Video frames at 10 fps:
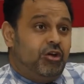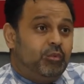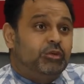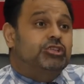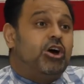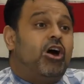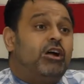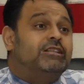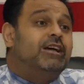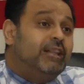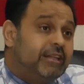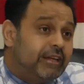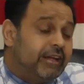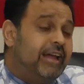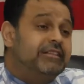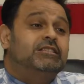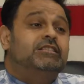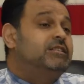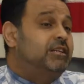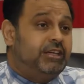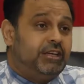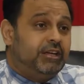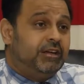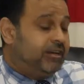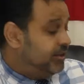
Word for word: which are telling, and this is the key,